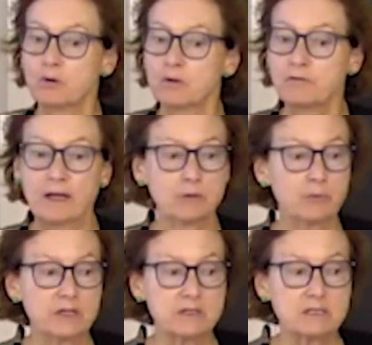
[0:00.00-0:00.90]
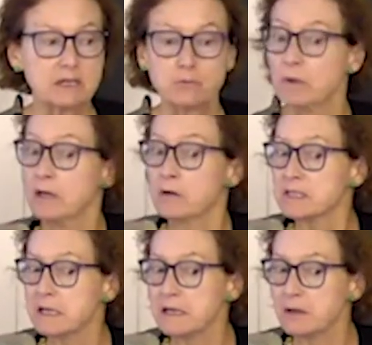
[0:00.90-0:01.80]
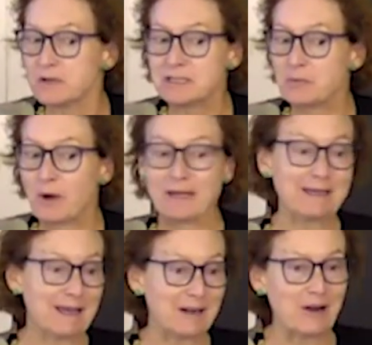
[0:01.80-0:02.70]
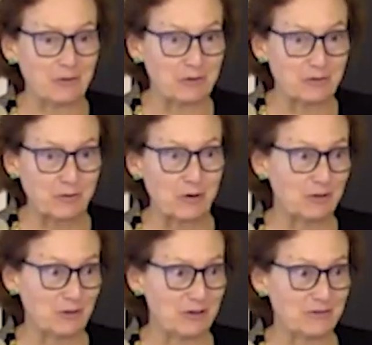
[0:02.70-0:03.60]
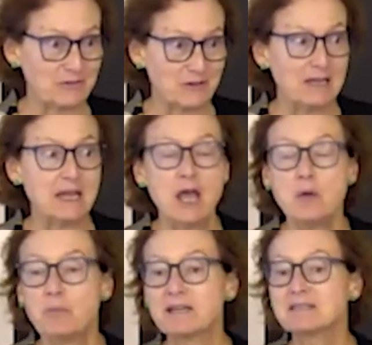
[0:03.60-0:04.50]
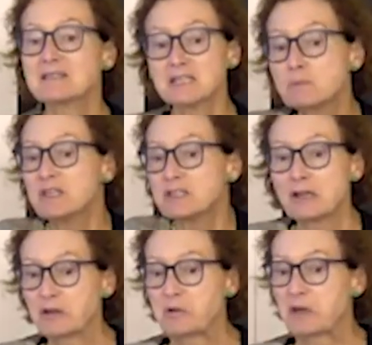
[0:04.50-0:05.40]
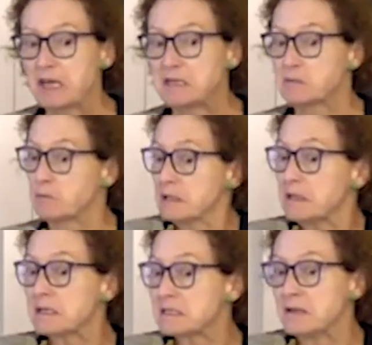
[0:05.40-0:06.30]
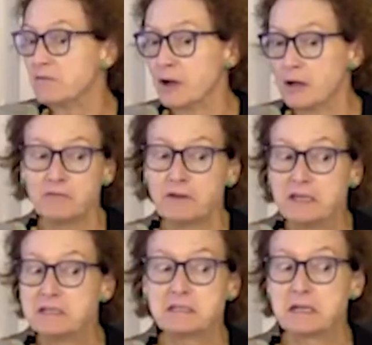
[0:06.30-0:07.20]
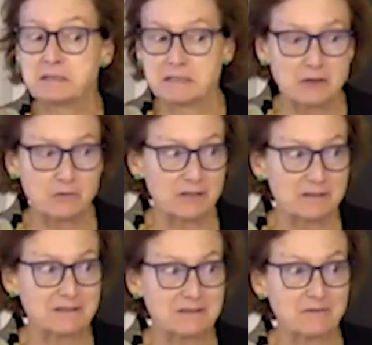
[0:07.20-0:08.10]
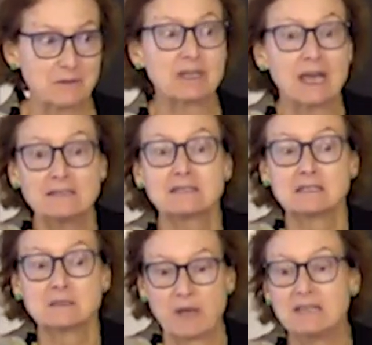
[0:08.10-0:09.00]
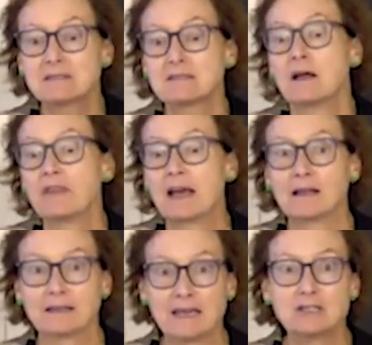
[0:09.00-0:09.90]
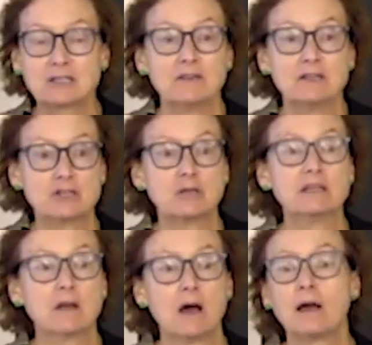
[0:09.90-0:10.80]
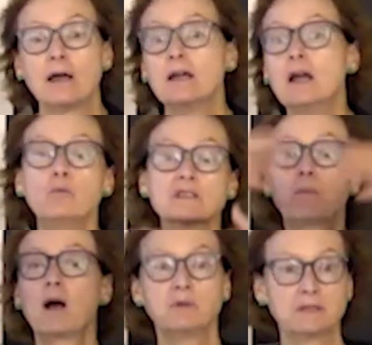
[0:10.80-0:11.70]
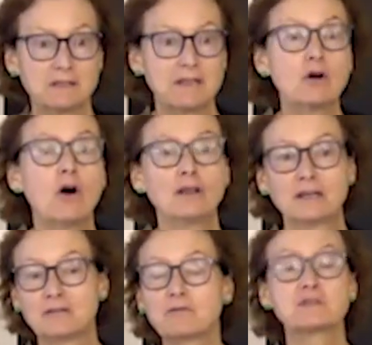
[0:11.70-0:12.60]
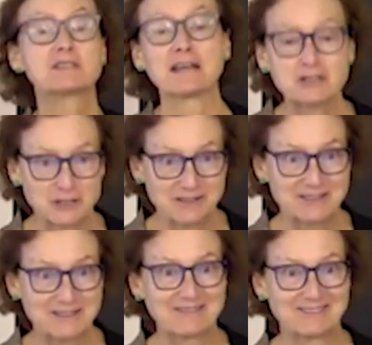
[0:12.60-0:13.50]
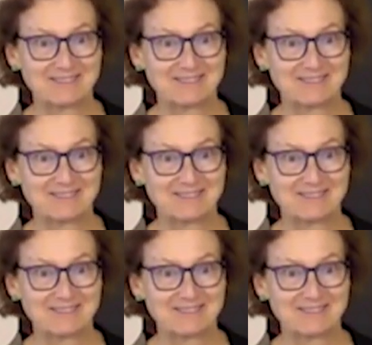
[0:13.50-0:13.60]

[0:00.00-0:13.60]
Court of Final Appeal said, we don't see any reason why you can't hire a foreign lawyer, right? Because this particular case really doesn't involve any state secrets the case is based on the allegation that Jimmy Lai was publicly calling for sanctions